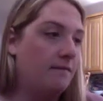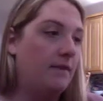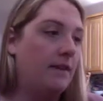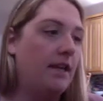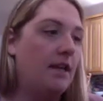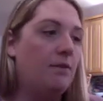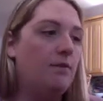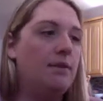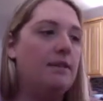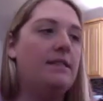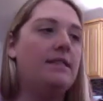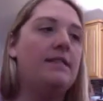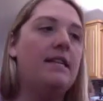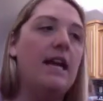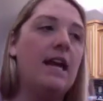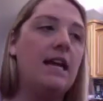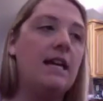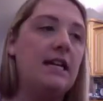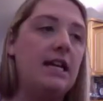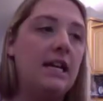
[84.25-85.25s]
It was
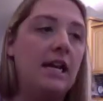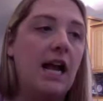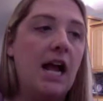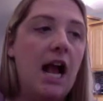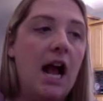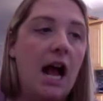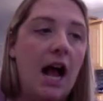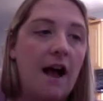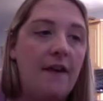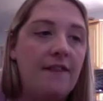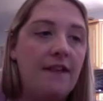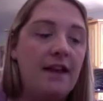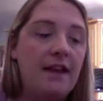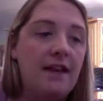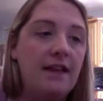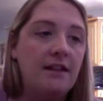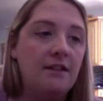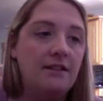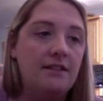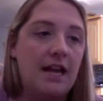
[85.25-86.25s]
standing on the
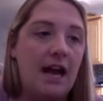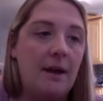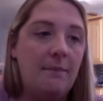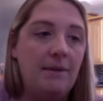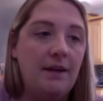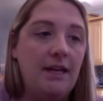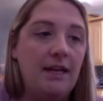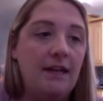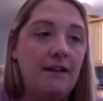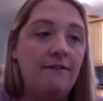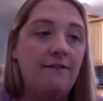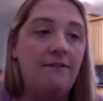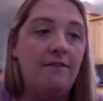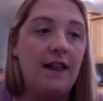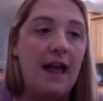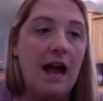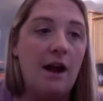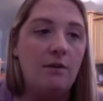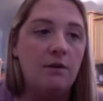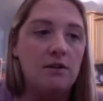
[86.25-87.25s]
hilltop eating
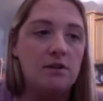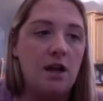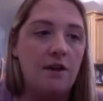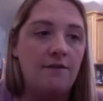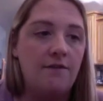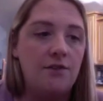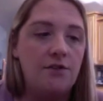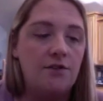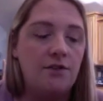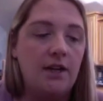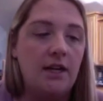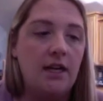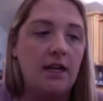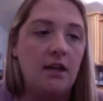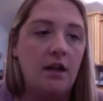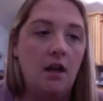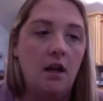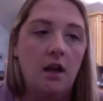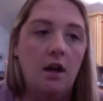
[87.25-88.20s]
flowers off a tree.